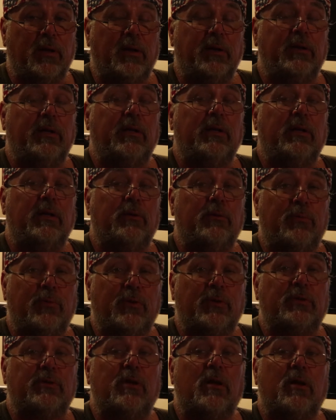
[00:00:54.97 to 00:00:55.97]
I need to get
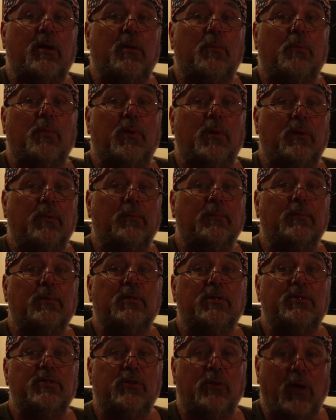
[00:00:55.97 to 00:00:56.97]
fixed on it, but
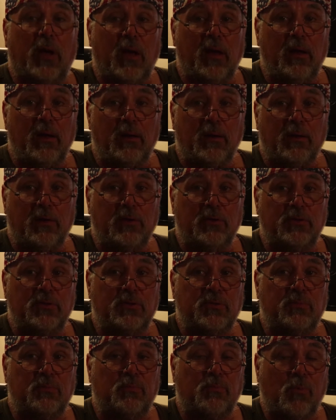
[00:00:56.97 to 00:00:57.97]
it's okay.
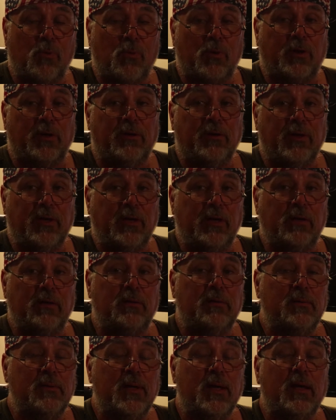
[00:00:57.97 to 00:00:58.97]
It's working
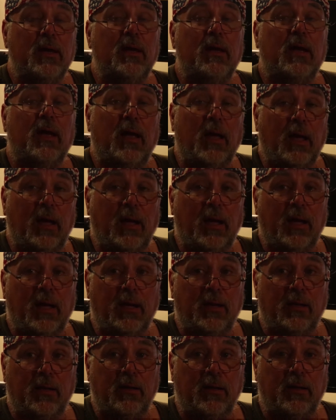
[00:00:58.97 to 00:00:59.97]
again.
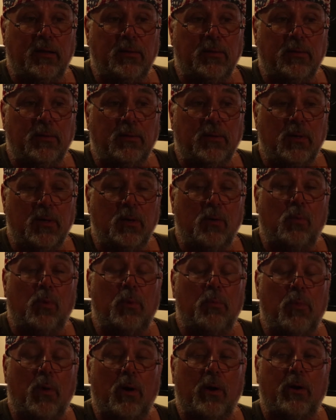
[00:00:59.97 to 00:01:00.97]
And
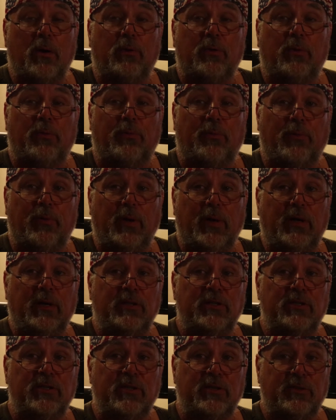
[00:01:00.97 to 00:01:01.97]
we borrowed a
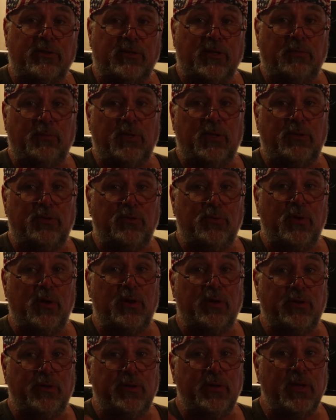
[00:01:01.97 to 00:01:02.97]
friend's
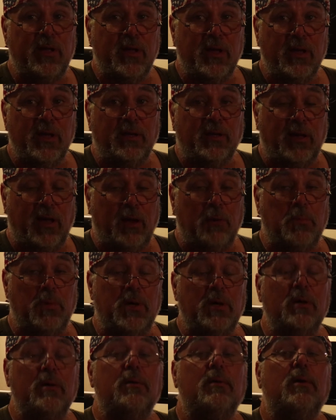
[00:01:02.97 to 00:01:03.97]
7200
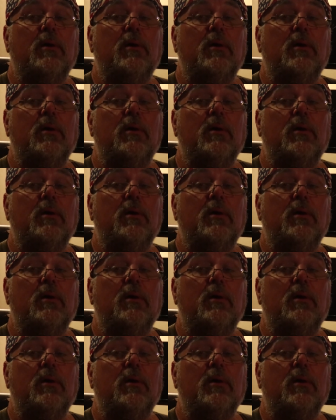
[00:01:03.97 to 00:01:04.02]
camera.